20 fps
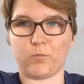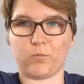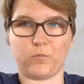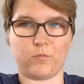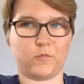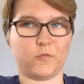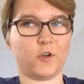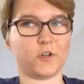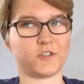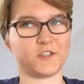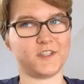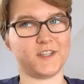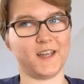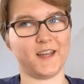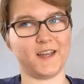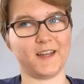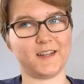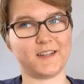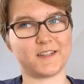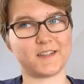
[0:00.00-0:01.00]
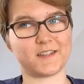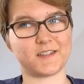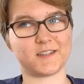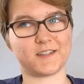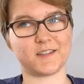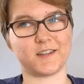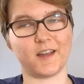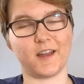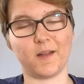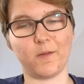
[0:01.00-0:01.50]
Not yet.
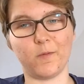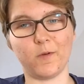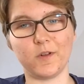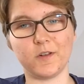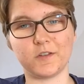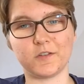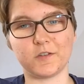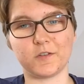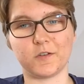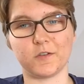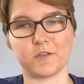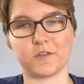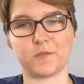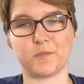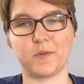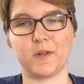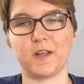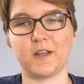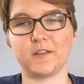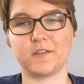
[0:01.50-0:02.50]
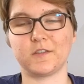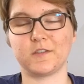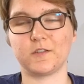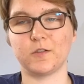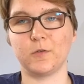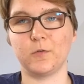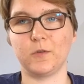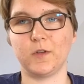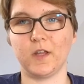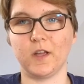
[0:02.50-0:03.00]
I want to cosplay
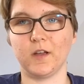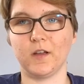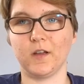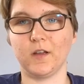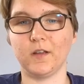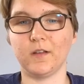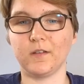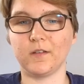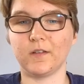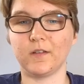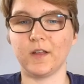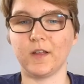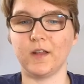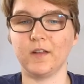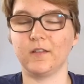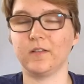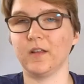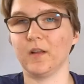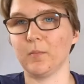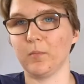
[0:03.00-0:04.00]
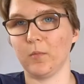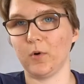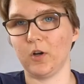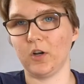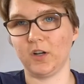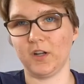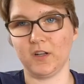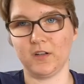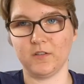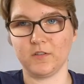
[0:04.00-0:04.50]
Estonia and
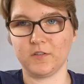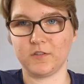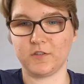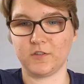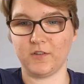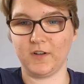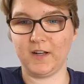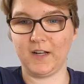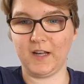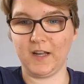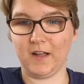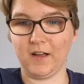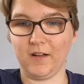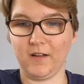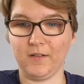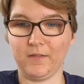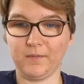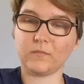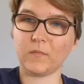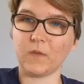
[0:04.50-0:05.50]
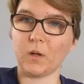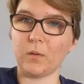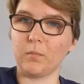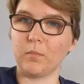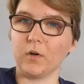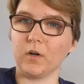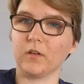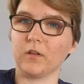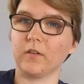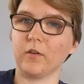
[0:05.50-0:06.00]
Denmark and Australia,
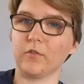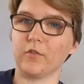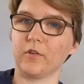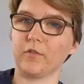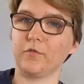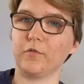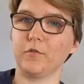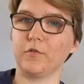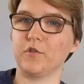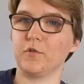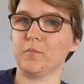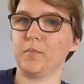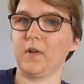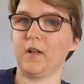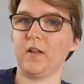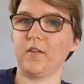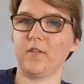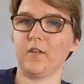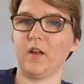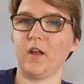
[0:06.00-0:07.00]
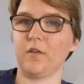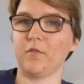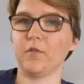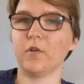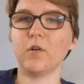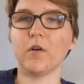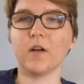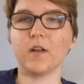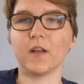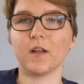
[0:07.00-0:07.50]
but those are future plans, and I have
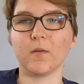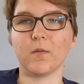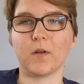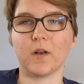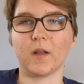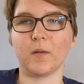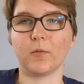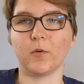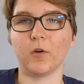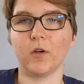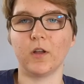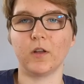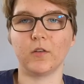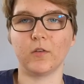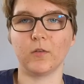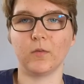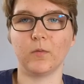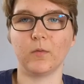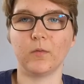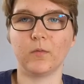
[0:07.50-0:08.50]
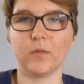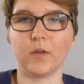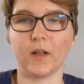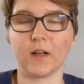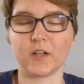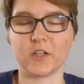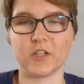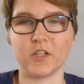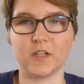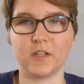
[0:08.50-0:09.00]
no idea when I'm going to
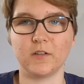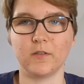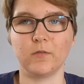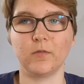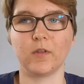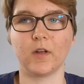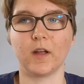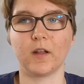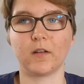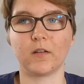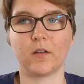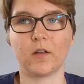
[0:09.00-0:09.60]
actually do that.